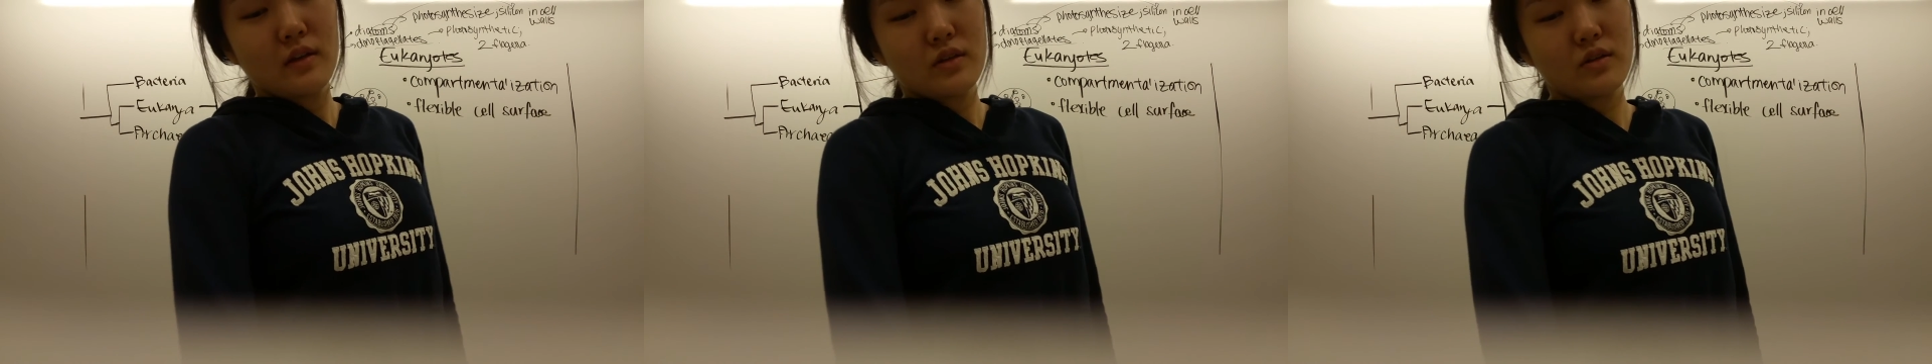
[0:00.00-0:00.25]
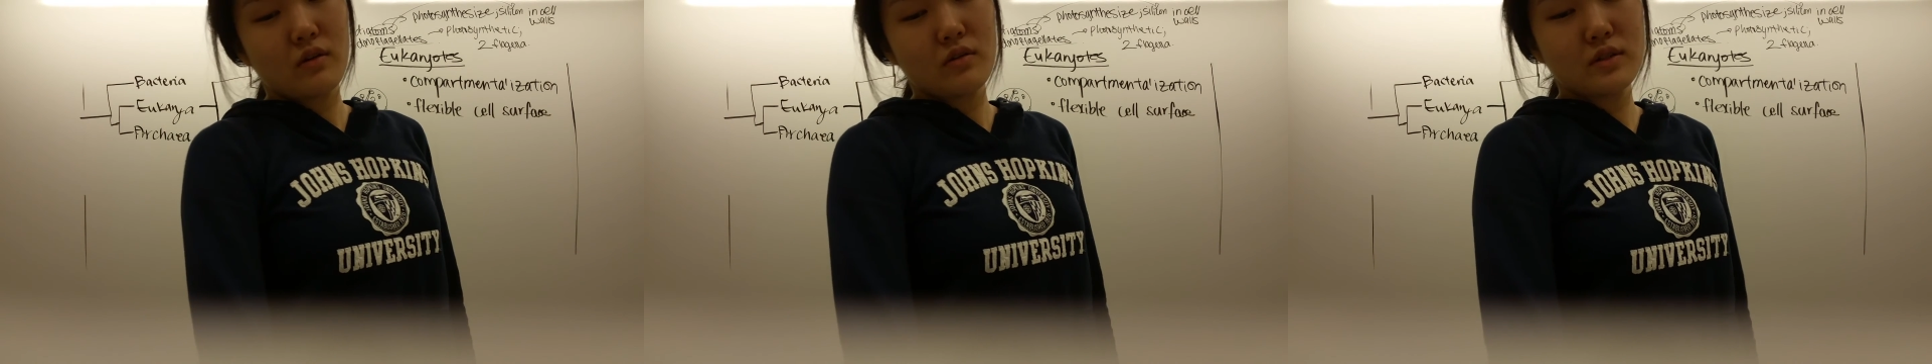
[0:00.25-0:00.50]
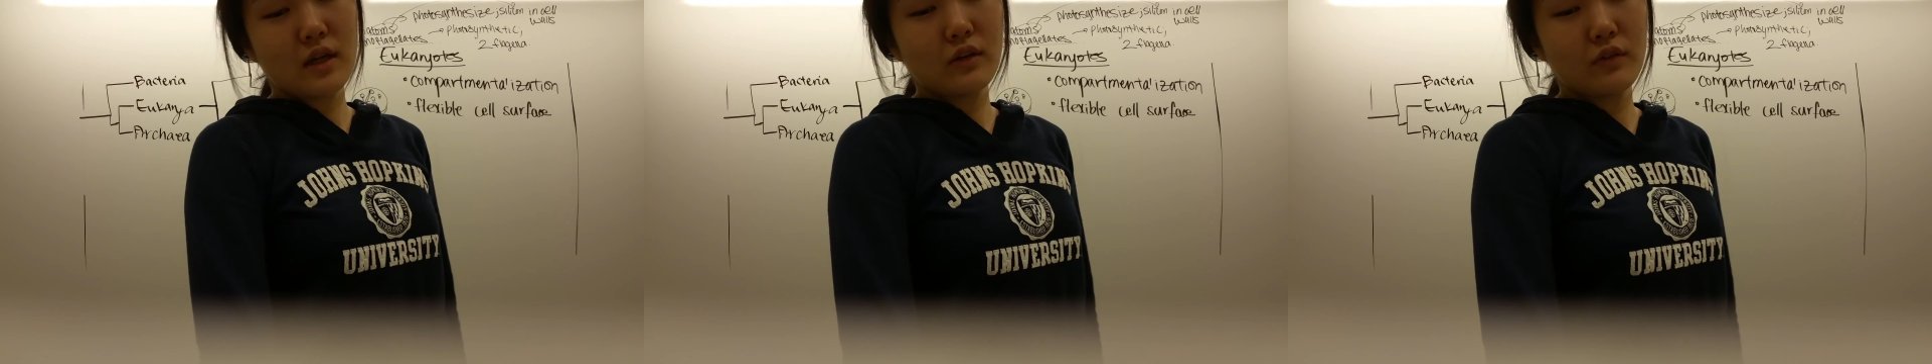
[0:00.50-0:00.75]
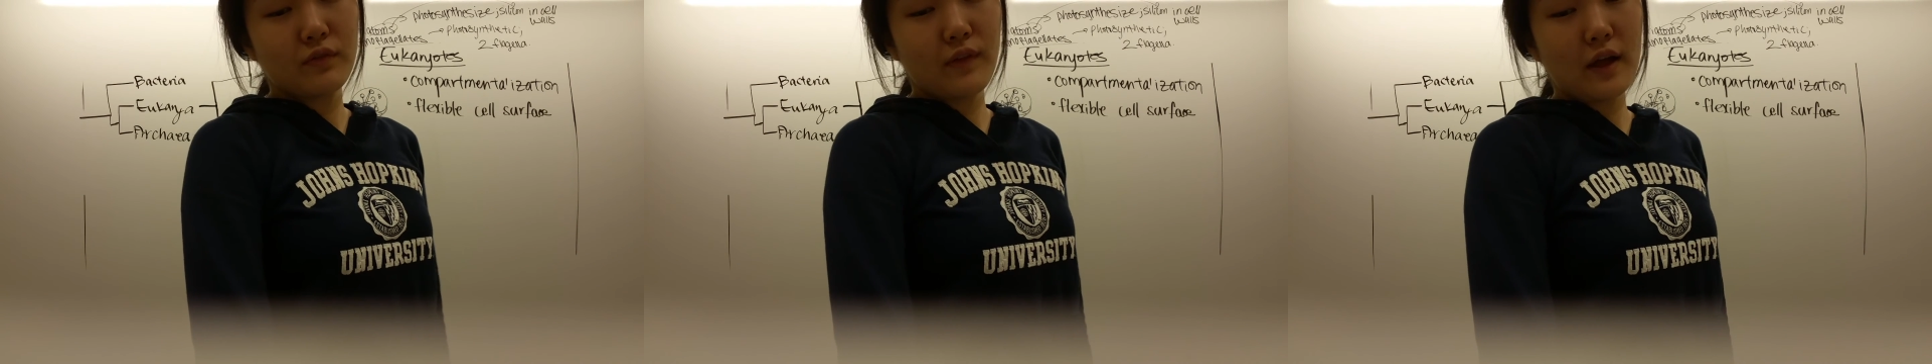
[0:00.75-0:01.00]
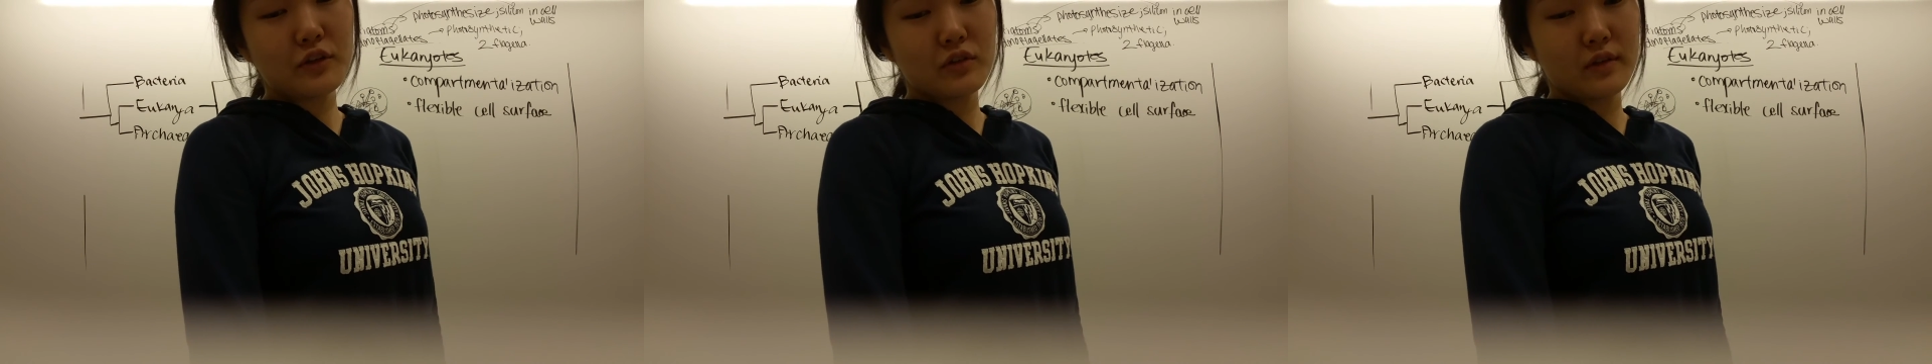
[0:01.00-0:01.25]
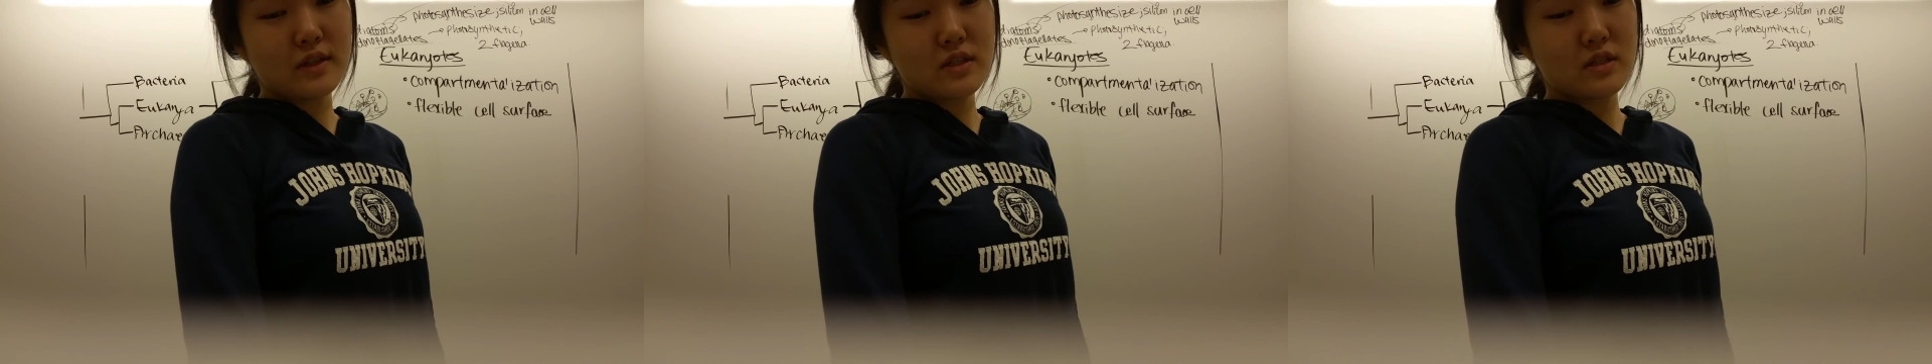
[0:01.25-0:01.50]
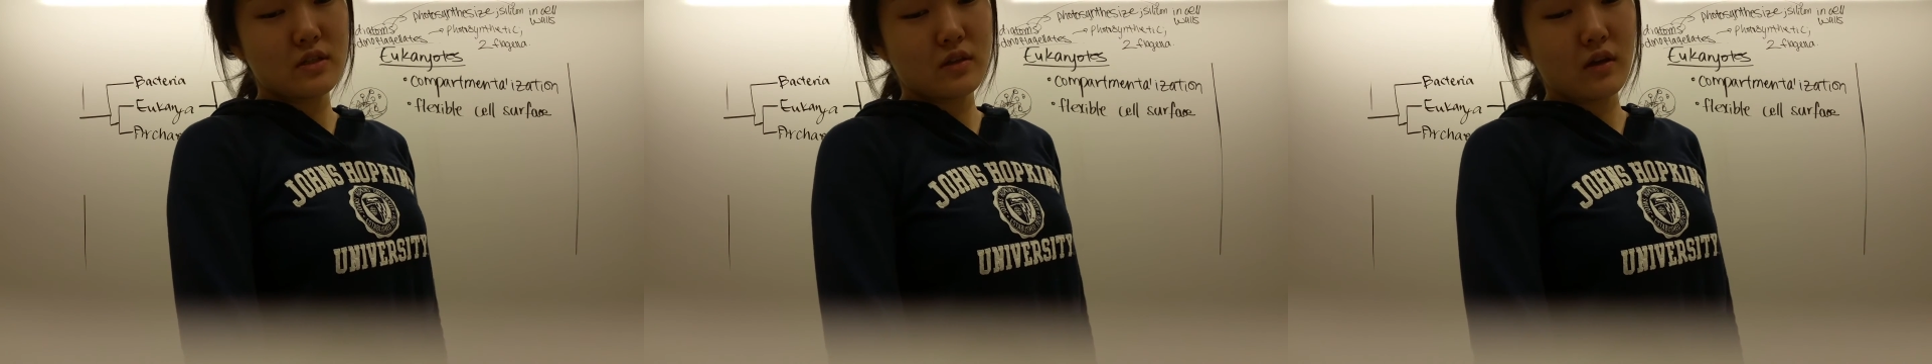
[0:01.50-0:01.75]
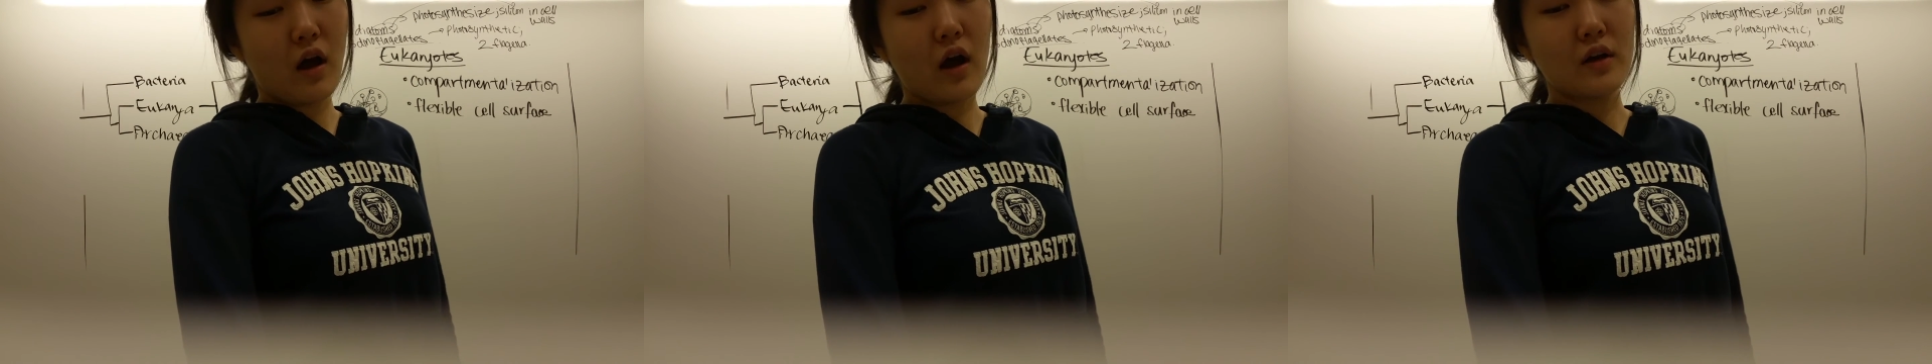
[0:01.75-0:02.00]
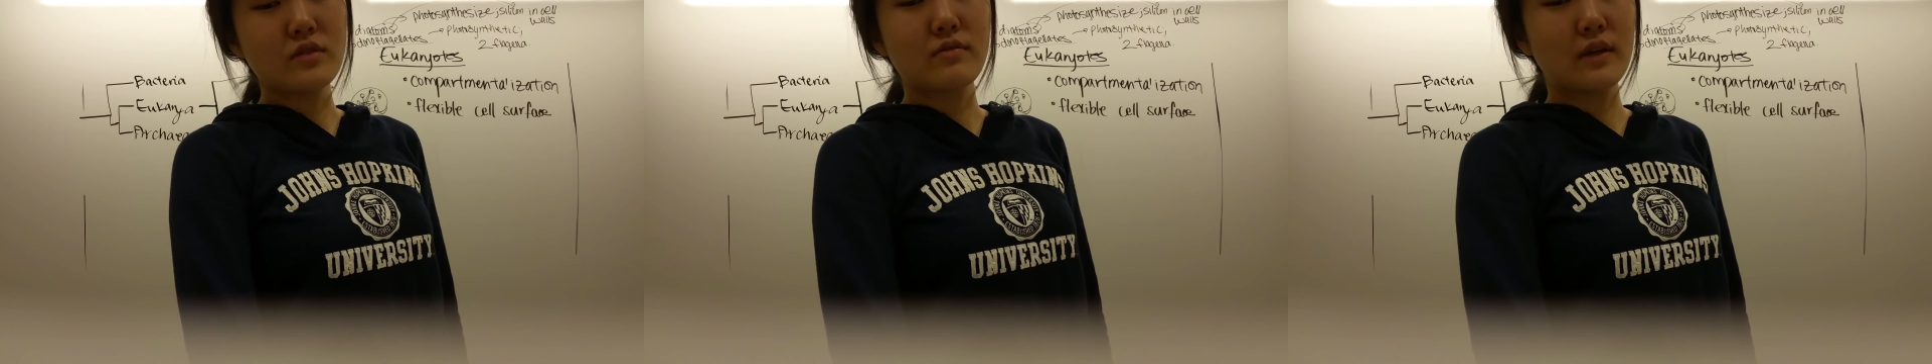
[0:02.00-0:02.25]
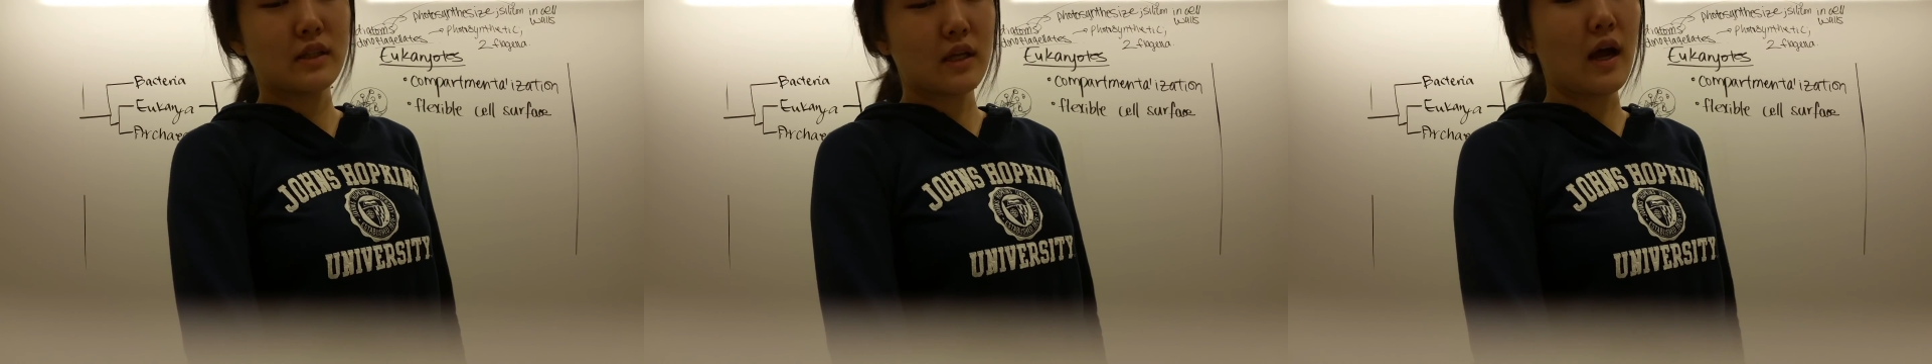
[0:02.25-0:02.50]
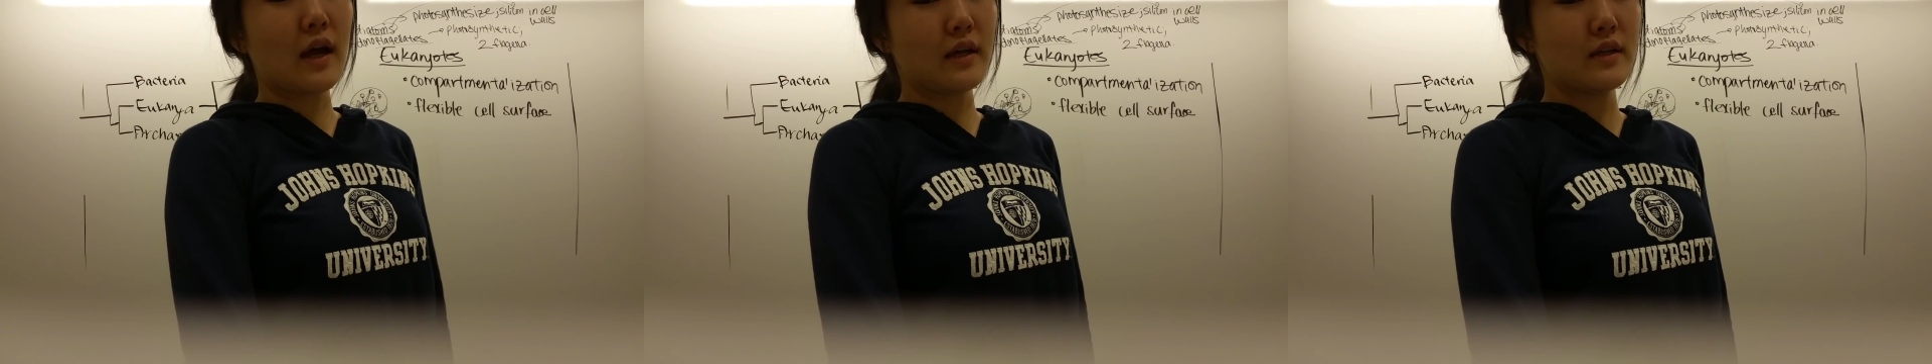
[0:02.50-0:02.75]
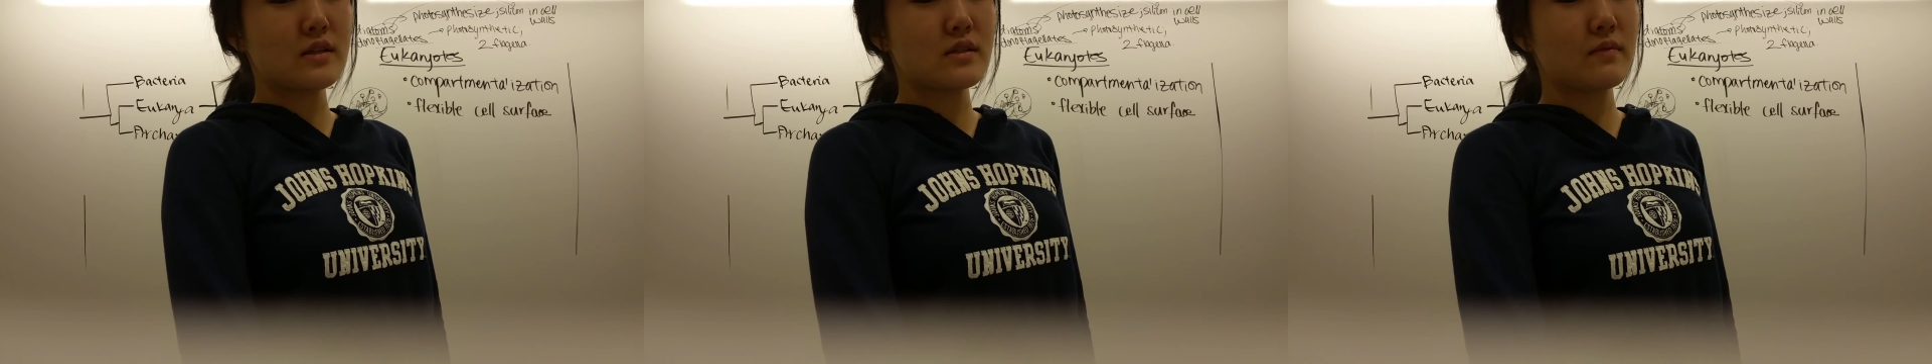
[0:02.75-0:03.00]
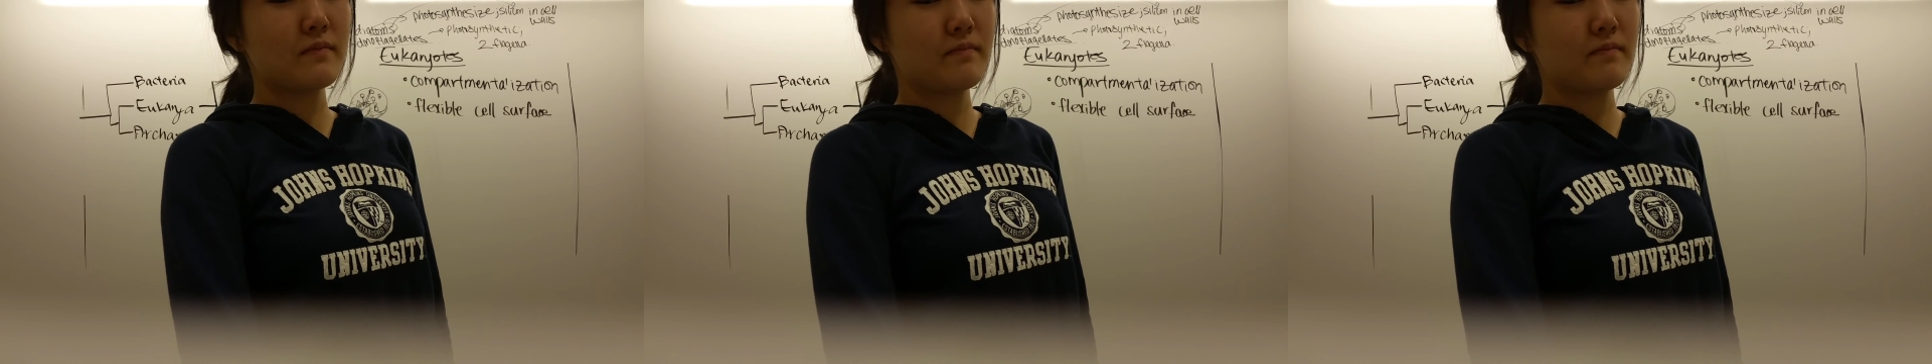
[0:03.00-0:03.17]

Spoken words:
So, dinoflagellates cause red tides.